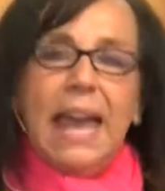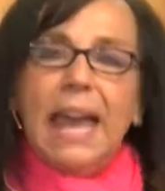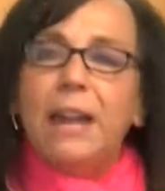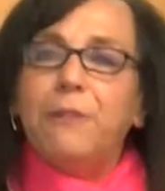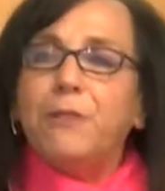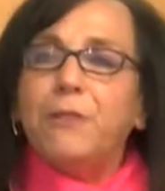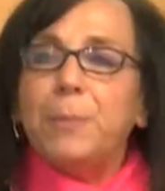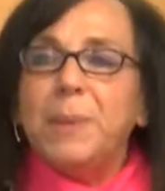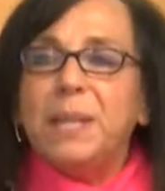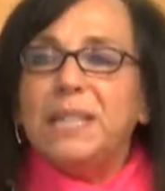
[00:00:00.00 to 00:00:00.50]

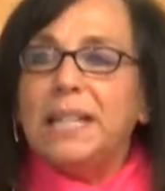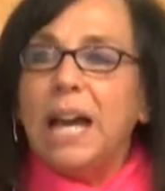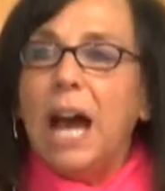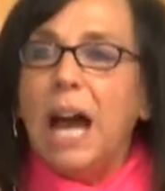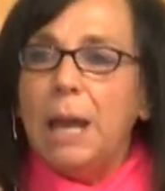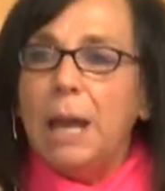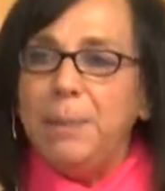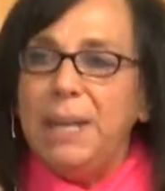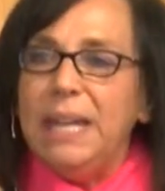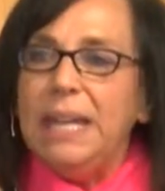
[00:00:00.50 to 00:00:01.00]
And from the
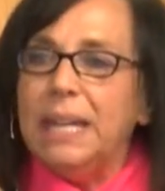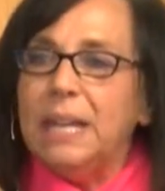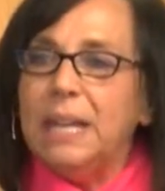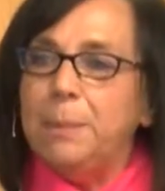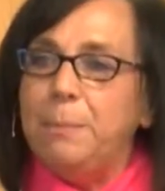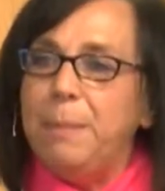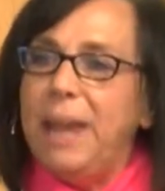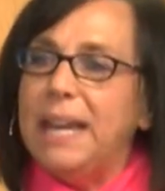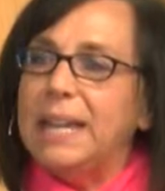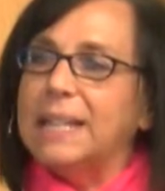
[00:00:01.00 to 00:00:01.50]
time he
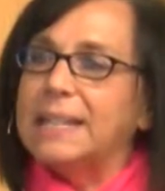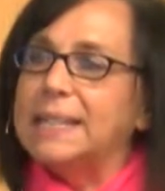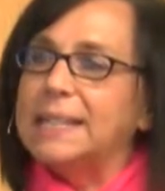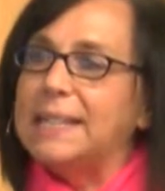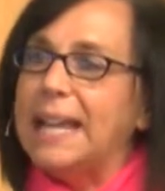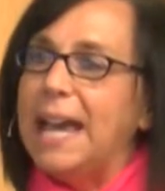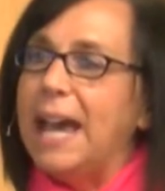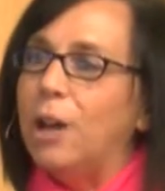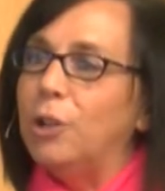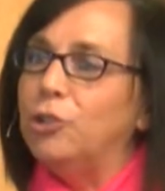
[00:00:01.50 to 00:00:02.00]
could make a
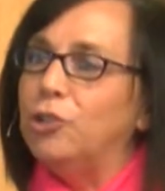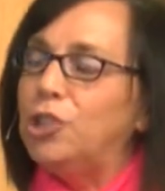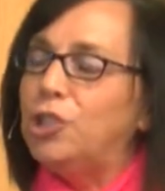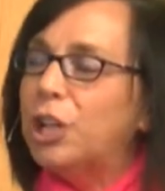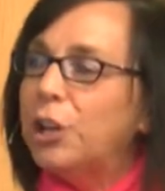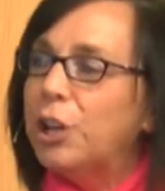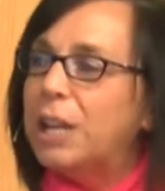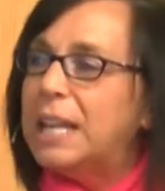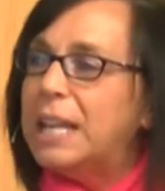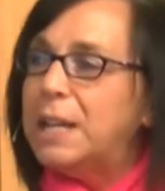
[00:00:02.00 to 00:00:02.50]
sound,
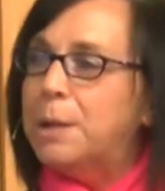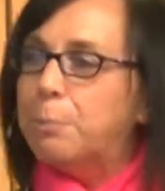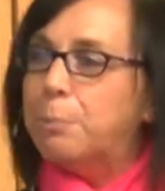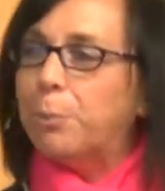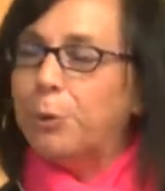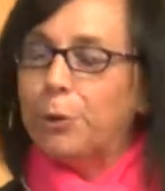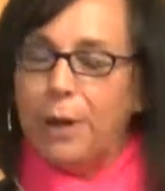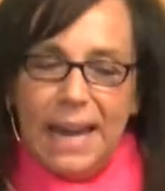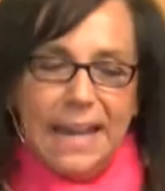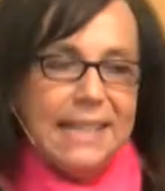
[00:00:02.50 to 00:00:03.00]
Jared
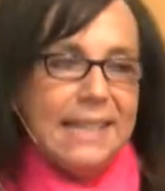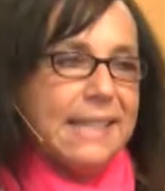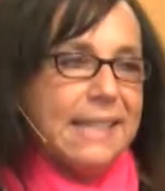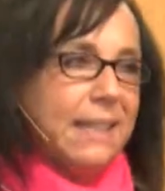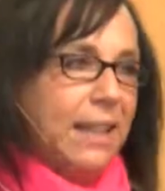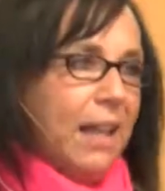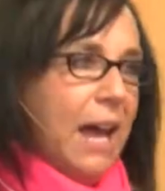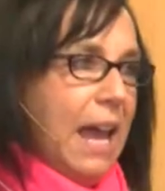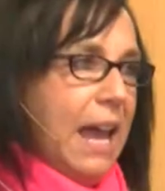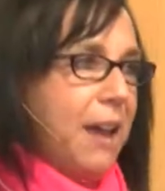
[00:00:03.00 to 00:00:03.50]
embraced
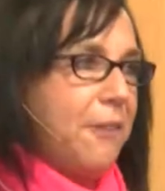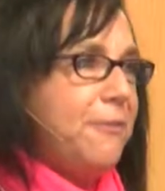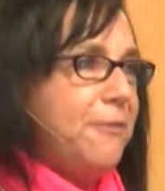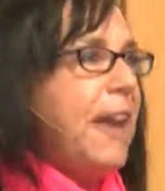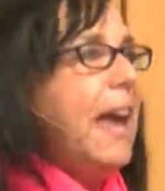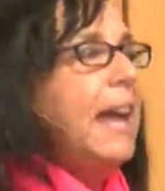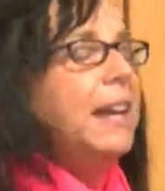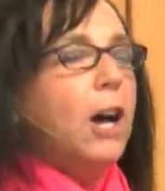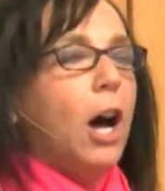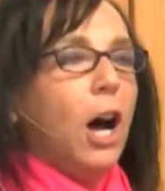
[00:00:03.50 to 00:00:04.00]
life
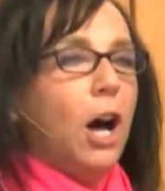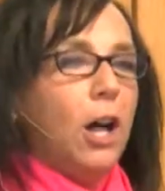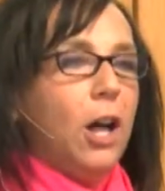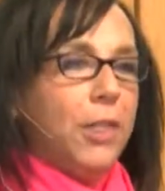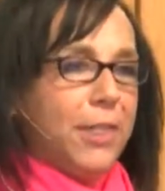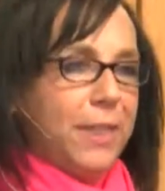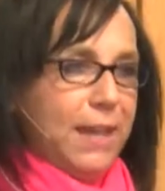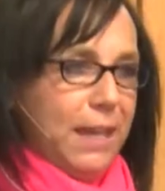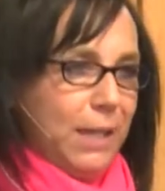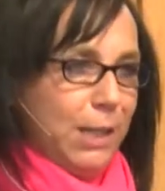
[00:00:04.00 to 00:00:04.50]
and
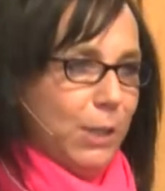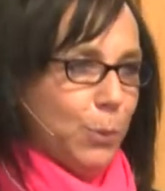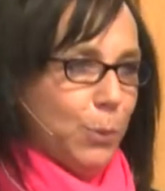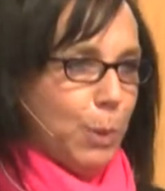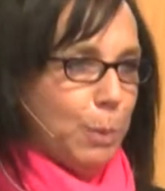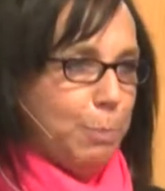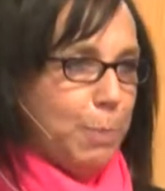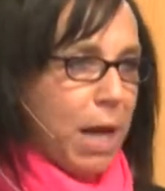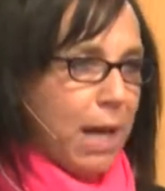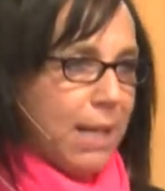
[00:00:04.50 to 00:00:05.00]
all things
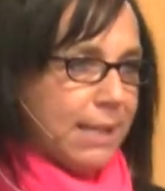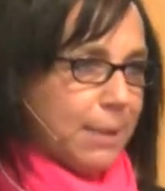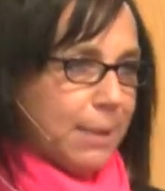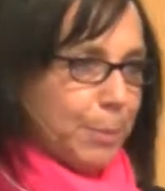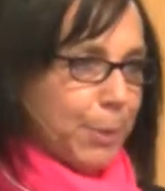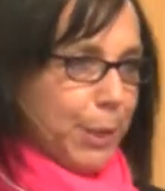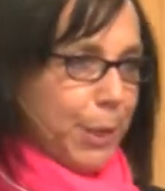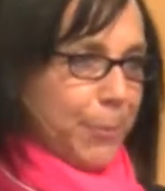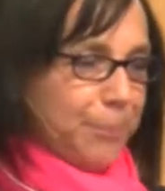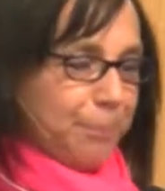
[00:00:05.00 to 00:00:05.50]
were
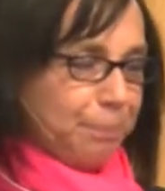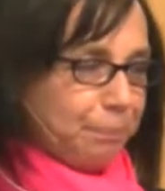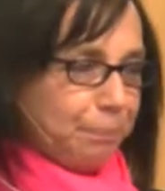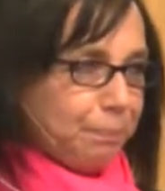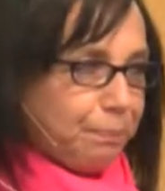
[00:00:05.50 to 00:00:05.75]
possible.